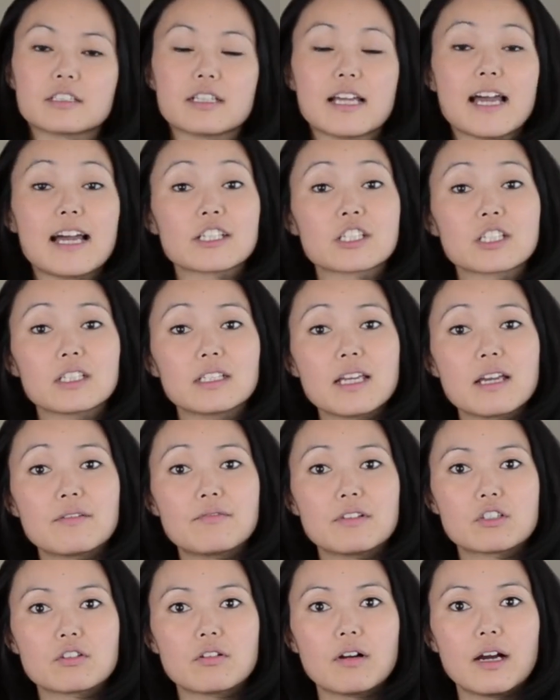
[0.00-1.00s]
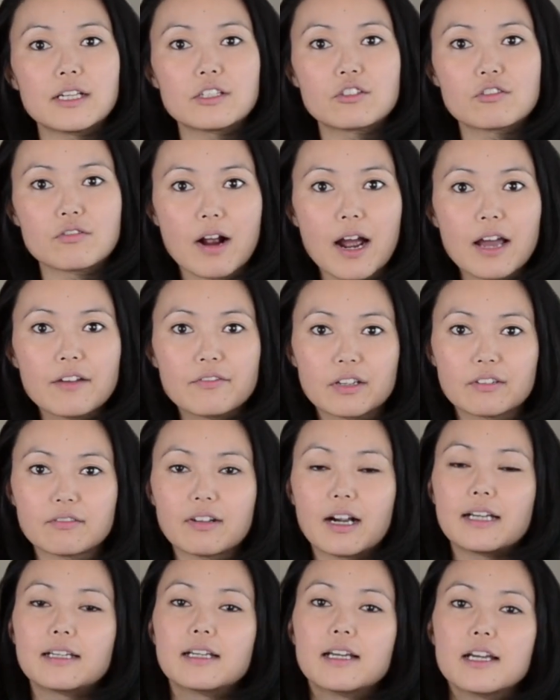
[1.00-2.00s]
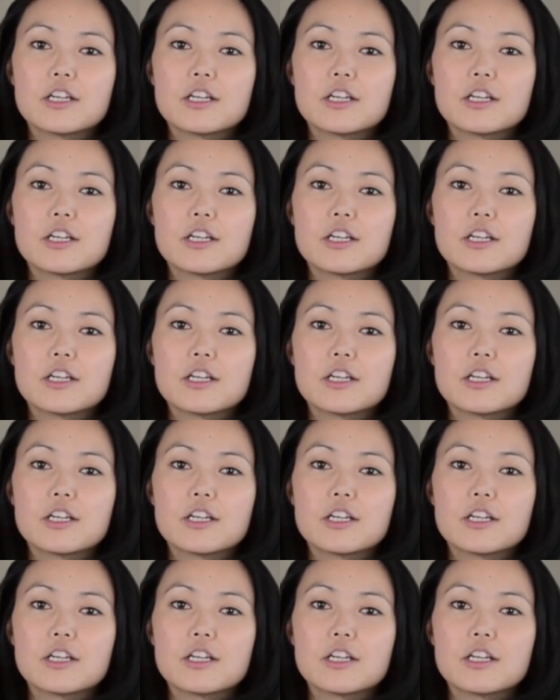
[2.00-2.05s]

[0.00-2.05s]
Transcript: actually ever tried driving, right?